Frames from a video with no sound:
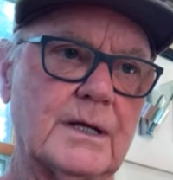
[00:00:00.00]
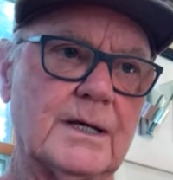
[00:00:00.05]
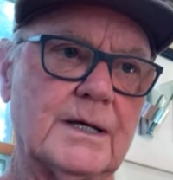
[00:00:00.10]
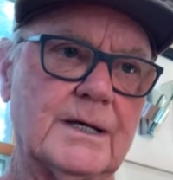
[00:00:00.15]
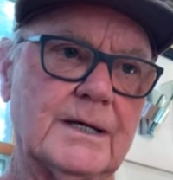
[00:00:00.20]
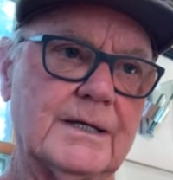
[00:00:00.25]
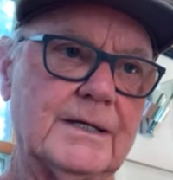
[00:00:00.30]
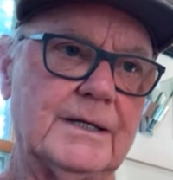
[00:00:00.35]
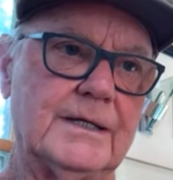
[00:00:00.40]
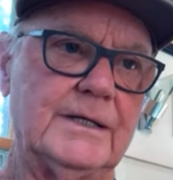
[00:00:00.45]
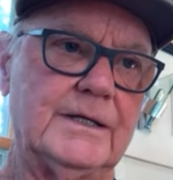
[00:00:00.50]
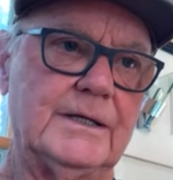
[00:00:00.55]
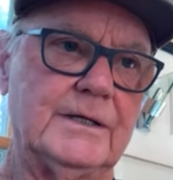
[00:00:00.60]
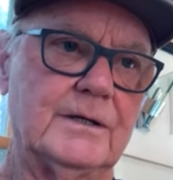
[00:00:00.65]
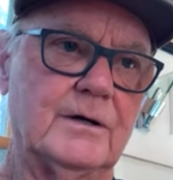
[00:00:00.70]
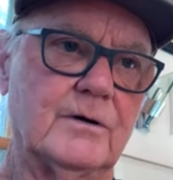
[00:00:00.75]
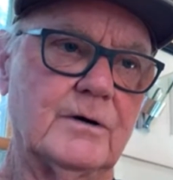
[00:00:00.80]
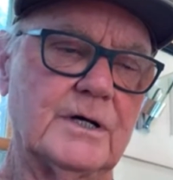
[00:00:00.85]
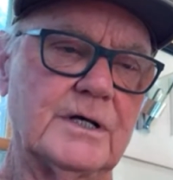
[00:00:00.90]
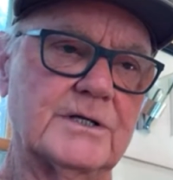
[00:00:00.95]

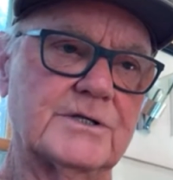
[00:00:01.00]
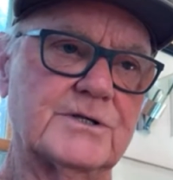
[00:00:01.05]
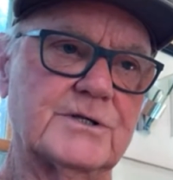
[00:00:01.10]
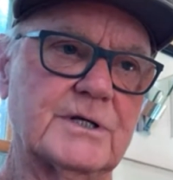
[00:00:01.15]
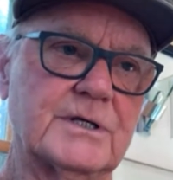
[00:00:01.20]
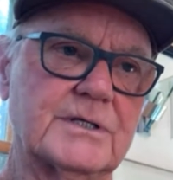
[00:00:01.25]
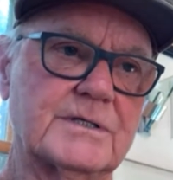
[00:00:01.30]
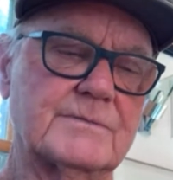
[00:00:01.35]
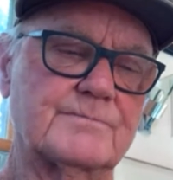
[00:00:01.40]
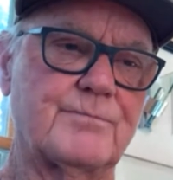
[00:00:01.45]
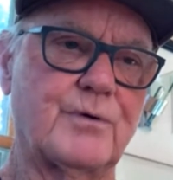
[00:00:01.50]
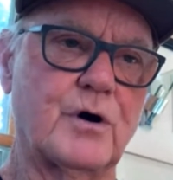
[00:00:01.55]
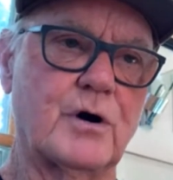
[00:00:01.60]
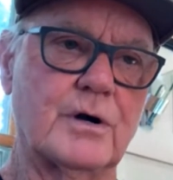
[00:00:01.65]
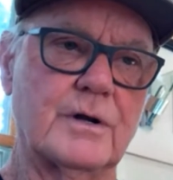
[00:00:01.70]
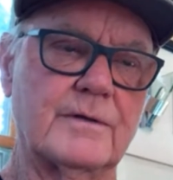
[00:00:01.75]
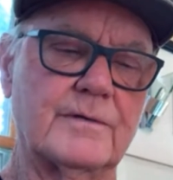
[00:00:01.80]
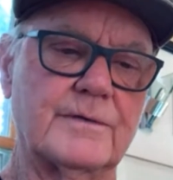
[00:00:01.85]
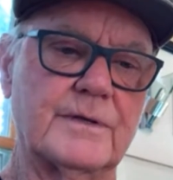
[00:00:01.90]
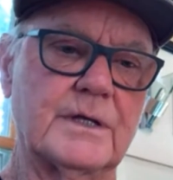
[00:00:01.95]
it's just part
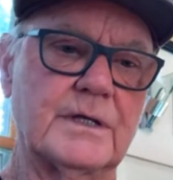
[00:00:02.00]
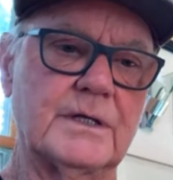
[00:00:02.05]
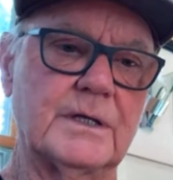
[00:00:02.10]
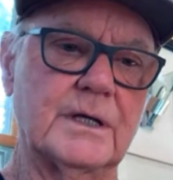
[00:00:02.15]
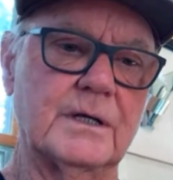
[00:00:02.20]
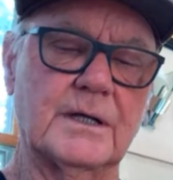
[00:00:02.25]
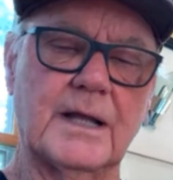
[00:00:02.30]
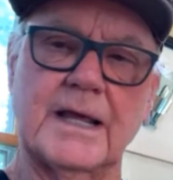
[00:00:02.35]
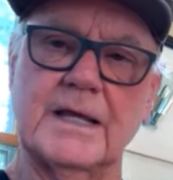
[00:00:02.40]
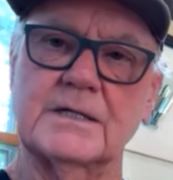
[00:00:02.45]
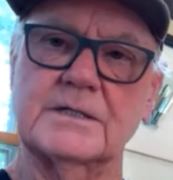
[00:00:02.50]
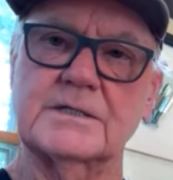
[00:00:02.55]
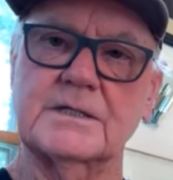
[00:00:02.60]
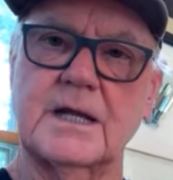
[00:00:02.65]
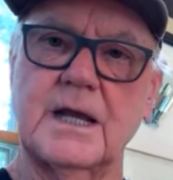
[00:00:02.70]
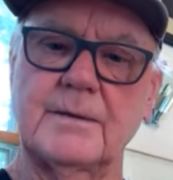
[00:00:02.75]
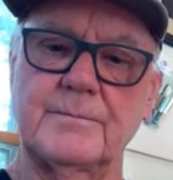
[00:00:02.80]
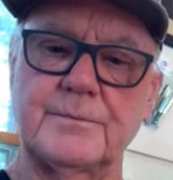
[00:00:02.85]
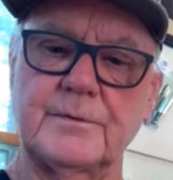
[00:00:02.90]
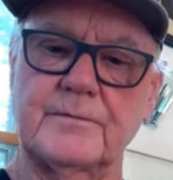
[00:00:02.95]
of the
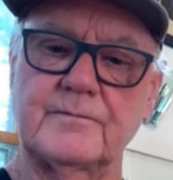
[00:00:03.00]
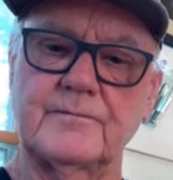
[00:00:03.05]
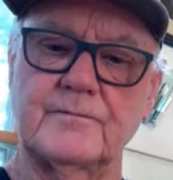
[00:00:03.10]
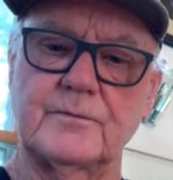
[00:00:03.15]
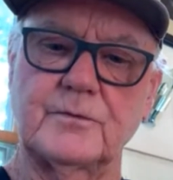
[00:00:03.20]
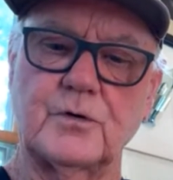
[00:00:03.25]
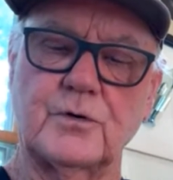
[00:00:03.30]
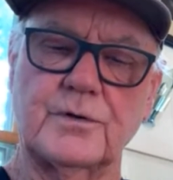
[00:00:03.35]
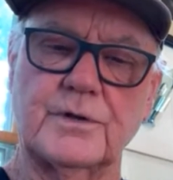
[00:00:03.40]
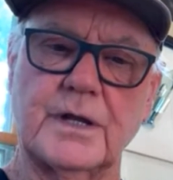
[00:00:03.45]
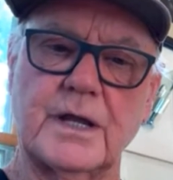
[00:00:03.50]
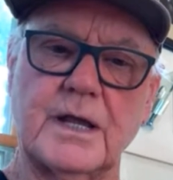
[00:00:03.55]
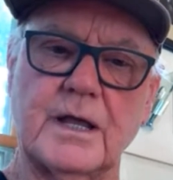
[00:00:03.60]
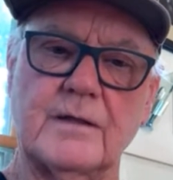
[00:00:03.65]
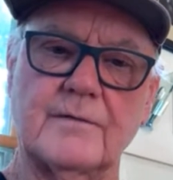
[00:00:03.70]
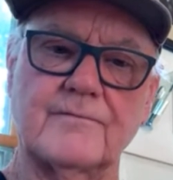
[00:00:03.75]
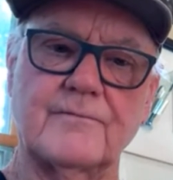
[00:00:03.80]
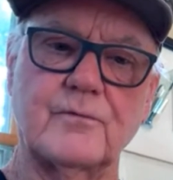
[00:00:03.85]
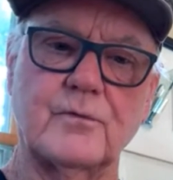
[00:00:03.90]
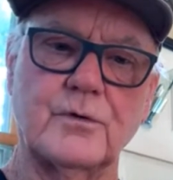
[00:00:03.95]
landscape of Northern
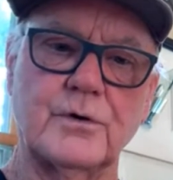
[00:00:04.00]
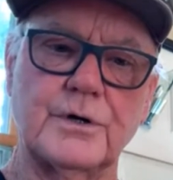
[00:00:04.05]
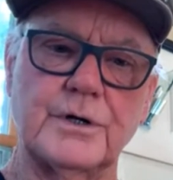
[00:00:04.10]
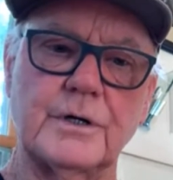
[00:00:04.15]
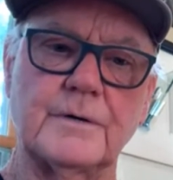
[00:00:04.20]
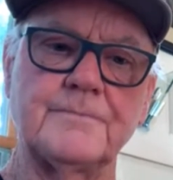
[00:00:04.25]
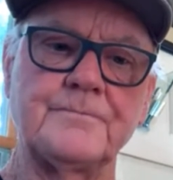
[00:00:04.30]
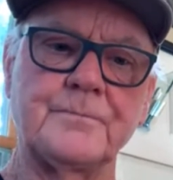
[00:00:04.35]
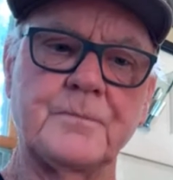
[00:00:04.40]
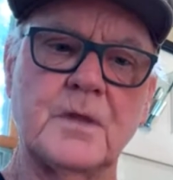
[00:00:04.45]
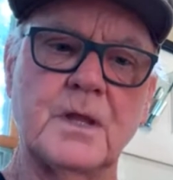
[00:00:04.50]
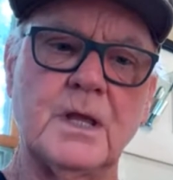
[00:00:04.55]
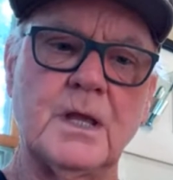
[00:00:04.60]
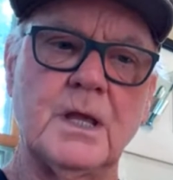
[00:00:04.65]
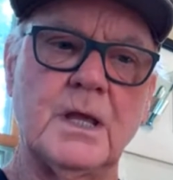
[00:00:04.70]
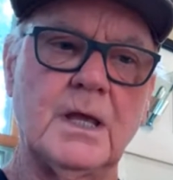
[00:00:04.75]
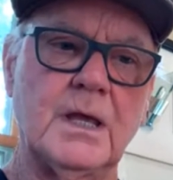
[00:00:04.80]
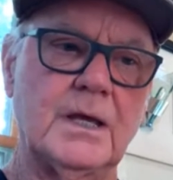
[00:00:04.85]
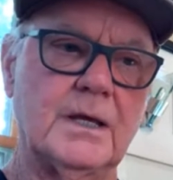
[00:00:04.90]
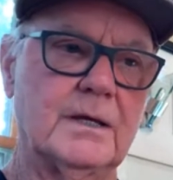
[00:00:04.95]
California.
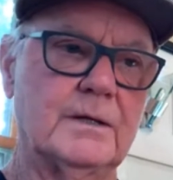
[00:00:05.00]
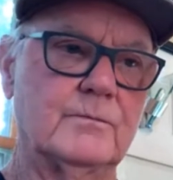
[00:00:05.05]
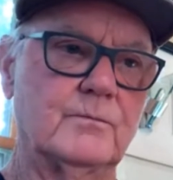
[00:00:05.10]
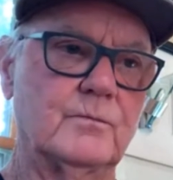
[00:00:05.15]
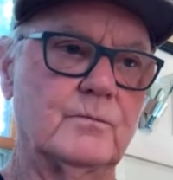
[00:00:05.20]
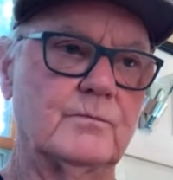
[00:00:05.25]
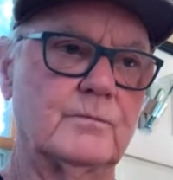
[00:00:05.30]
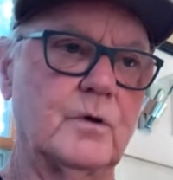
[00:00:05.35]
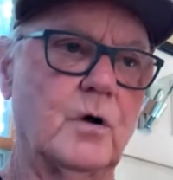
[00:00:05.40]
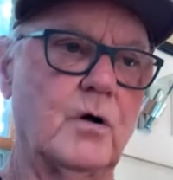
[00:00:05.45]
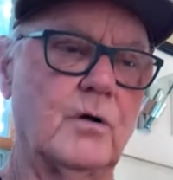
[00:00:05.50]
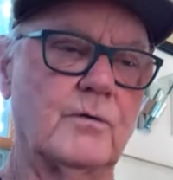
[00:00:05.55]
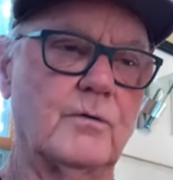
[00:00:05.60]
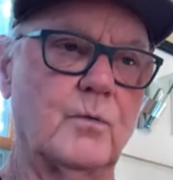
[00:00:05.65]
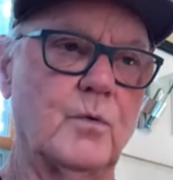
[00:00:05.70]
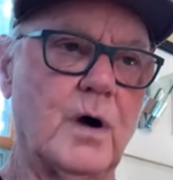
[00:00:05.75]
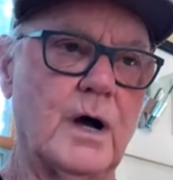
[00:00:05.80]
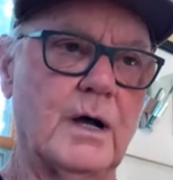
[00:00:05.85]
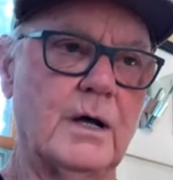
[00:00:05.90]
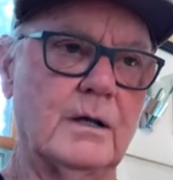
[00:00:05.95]
And all the
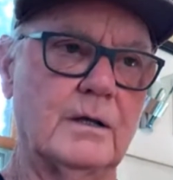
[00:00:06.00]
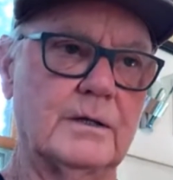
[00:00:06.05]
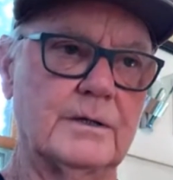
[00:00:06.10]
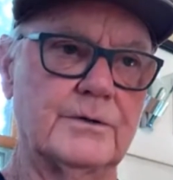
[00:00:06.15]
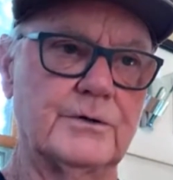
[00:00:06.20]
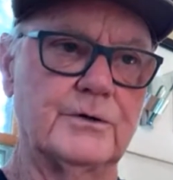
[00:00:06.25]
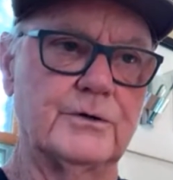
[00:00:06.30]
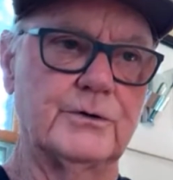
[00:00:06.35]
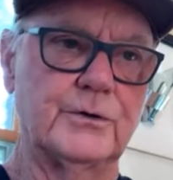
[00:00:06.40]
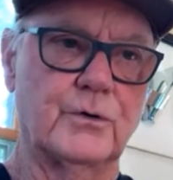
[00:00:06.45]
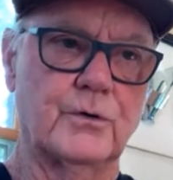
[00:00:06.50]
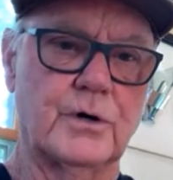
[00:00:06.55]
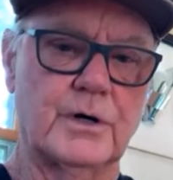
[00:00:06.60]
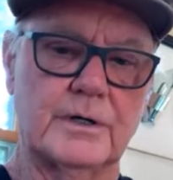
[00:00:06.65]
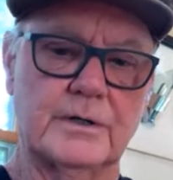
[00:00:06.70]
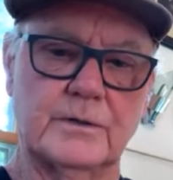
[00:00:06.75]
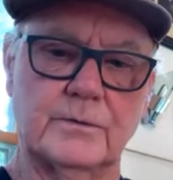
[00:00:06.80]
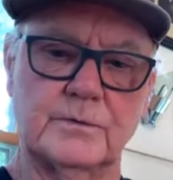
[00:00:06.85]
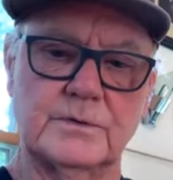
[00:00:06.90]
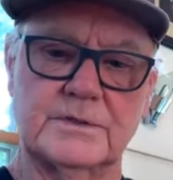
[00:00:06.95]
while in New
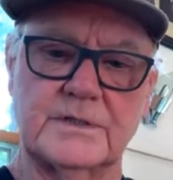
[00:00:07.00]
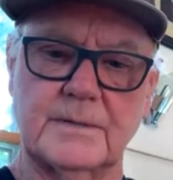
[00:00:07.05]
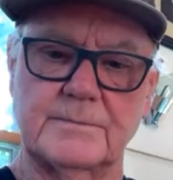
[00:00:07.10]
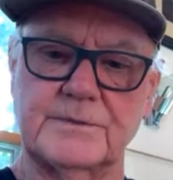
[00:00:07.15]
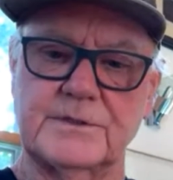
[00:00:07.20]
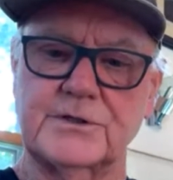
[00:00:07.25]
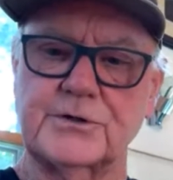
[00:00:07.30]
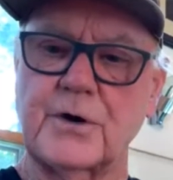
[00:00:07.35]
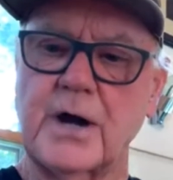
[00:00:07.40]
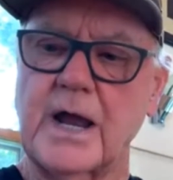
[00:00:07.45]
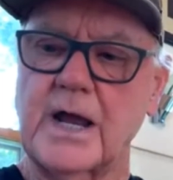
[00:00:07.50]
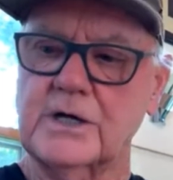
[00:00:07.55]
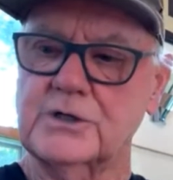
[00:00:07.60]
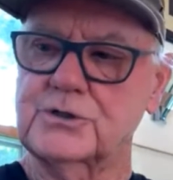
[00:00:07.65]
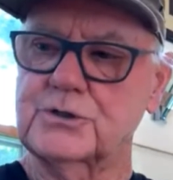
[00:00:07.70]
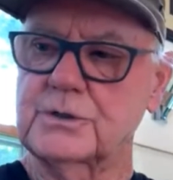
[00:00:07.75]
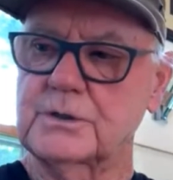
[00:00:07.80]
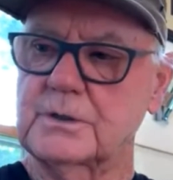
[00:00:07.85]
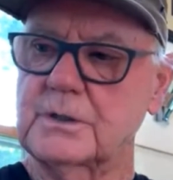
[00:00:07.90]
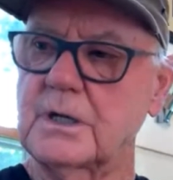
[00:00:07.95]
York, it was
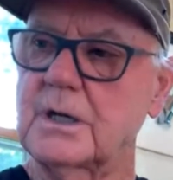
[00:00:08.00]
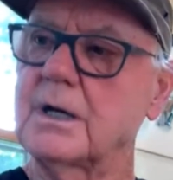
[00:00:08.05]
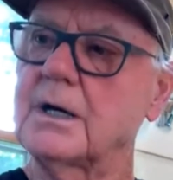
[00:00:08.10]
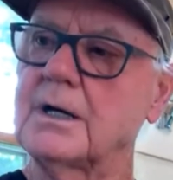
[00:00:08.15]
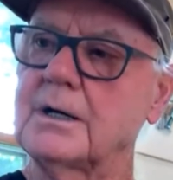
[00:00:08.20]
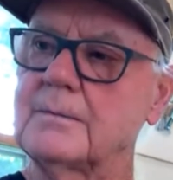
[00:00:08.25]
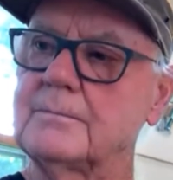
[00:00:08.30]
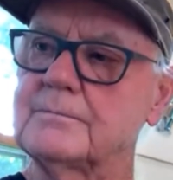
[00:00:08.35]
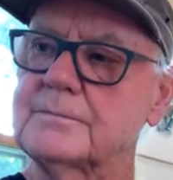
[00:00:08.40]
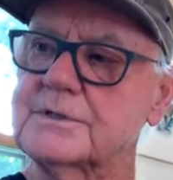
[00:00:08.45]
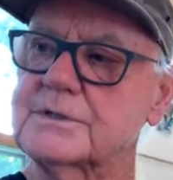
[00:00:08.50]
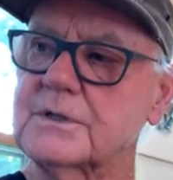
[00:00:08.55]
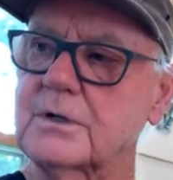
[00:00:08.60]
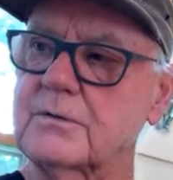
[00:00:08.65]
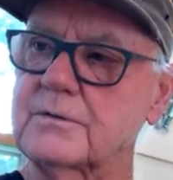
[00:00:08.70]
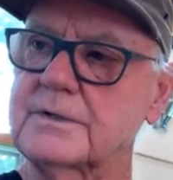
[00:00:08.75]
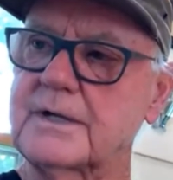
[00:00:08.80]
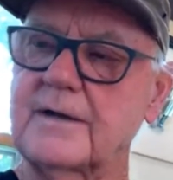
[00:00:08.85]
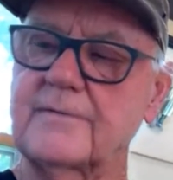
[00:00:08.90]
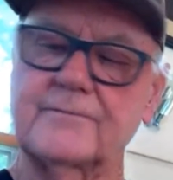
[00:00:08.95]
abstraction. So
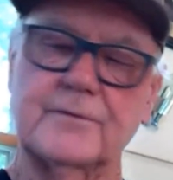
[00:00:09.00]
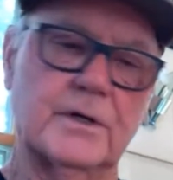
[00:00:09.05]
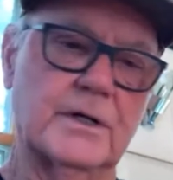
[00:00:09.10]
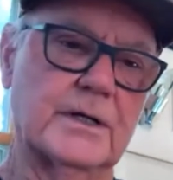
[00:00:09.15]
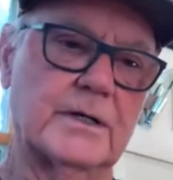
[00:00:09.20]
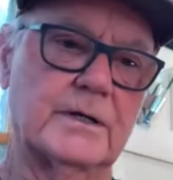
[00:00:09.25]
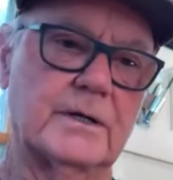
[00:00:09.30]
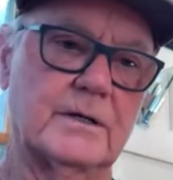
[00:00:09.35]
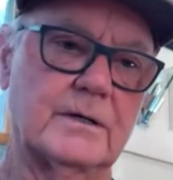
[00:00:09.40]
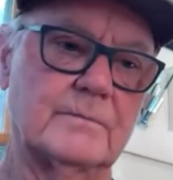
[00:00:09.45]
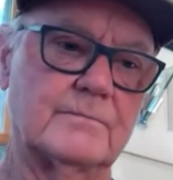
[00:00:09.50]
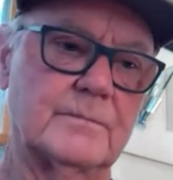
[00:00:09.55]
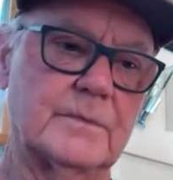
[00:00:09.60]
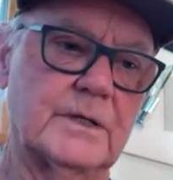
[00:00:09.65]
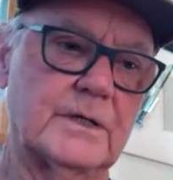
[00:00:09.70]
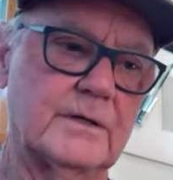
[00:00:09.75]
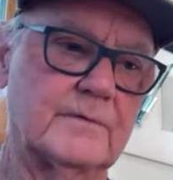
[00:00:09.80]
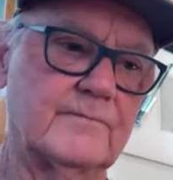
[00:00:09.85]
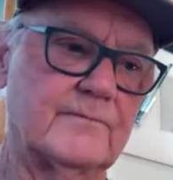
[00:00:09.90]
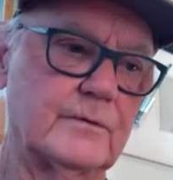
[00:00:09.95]
definitely that
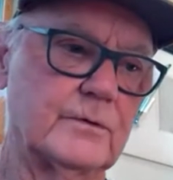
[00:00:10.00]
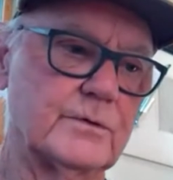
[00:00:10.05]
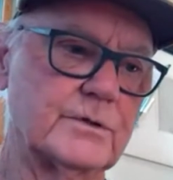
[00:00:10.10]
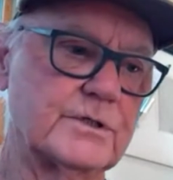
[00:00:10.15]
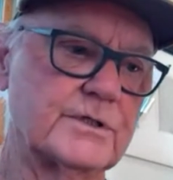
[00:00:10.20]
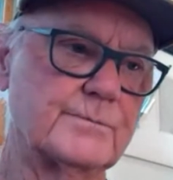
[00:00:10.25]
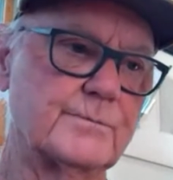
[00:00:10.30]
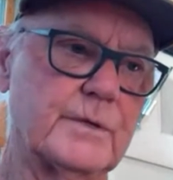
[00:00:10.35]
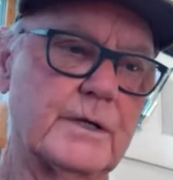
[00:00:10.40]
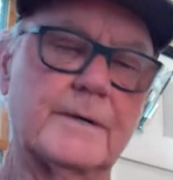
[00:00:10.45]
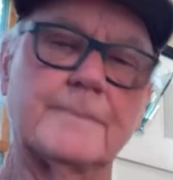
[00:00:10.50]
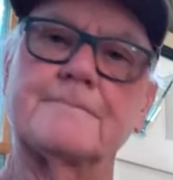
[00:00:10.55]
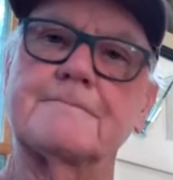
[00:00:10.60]
influenced me.